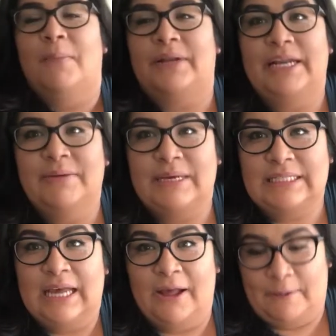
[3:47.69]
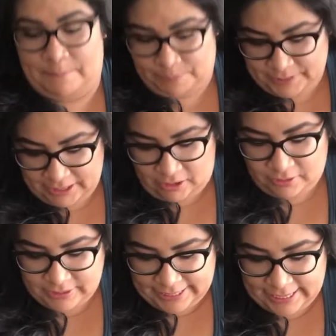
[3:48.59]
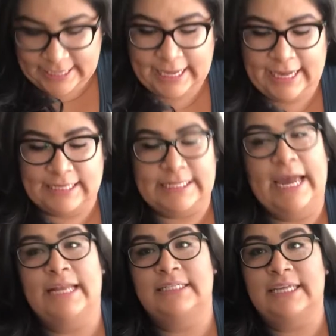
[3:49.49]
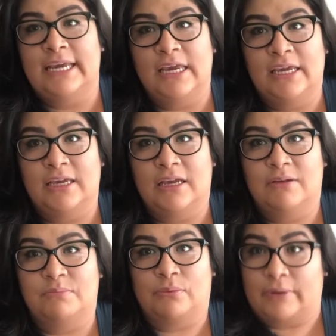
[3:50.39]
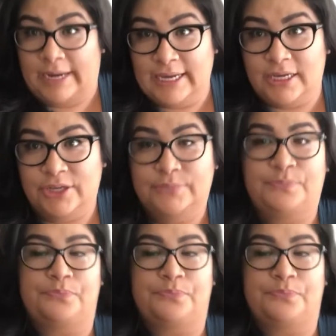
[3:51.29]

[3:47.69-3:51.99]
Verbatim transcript: But anyways, um, they all get a 10-day break.